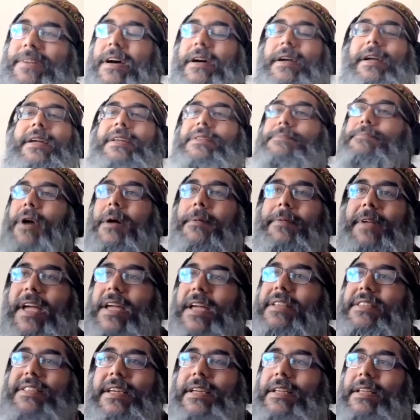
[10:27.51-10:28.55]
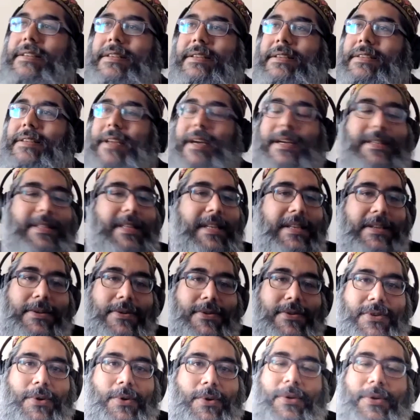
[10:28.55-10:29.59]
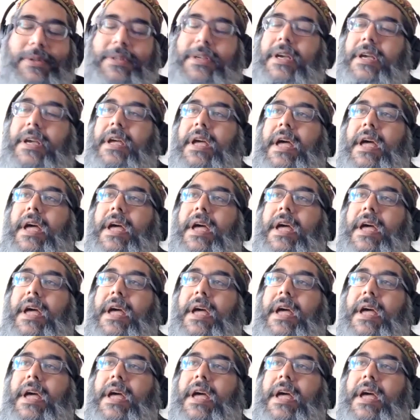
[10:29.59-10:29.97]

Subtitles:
19 years old,